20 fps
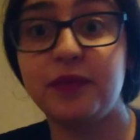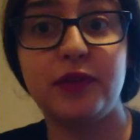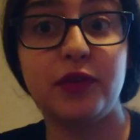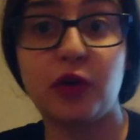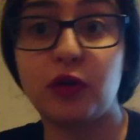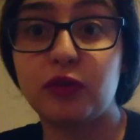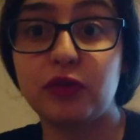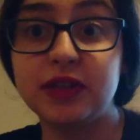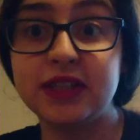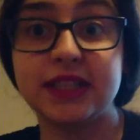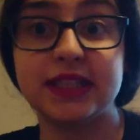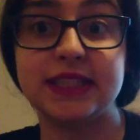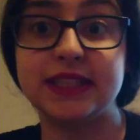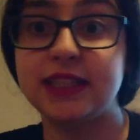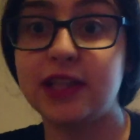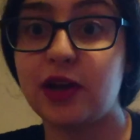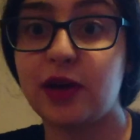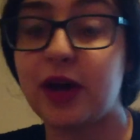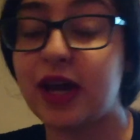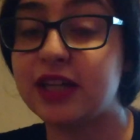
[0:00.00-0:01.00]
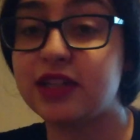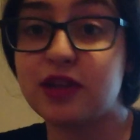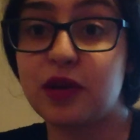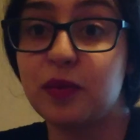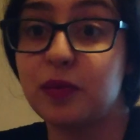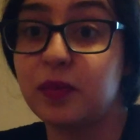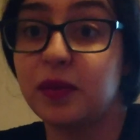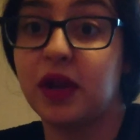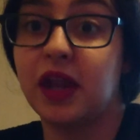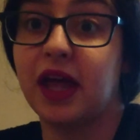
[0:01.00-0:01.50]
Not really, no. I
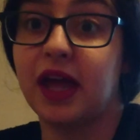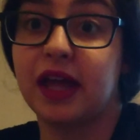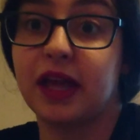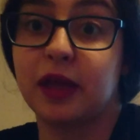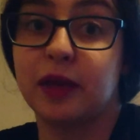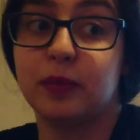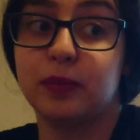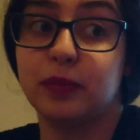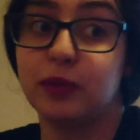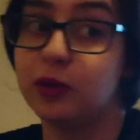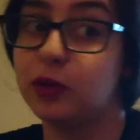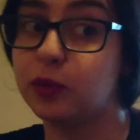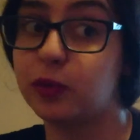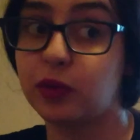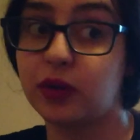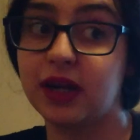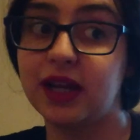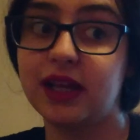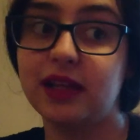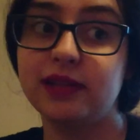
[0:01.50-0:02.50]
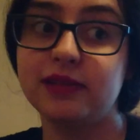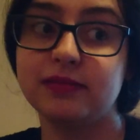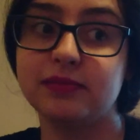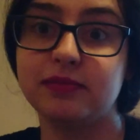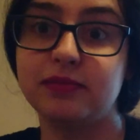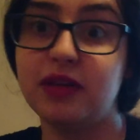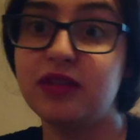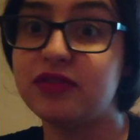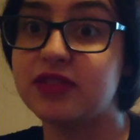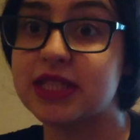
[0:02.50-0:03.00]
don't like blueberry
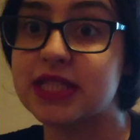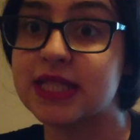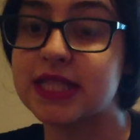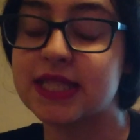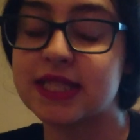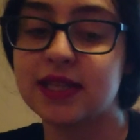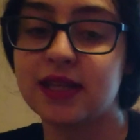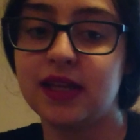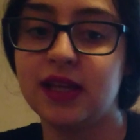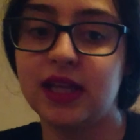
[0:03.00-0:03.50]
muffins.